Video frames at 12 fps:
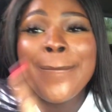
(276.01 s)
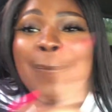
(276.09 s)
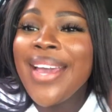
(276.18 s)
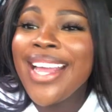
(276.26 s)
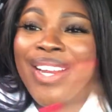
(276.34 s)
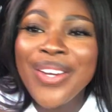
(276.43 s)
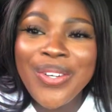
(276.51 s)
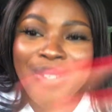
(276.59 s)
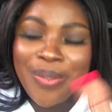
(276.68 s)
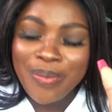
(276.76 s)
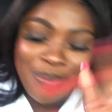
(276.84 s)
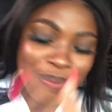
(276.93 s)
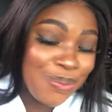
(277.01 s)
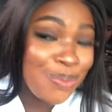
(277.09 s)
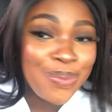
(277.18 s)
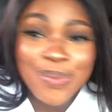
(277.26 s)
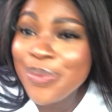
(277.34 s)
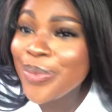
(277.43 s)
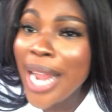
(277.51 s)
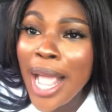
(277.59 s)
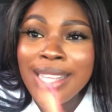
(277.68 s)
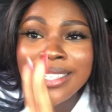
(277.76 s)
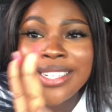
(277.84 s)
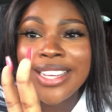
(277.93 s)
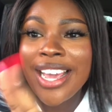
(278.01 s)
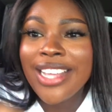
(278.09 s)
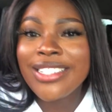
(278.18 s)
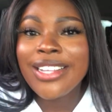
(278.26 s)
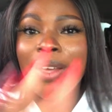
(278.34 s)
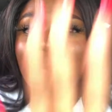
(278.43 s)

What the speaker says: Anywho, see you guys there.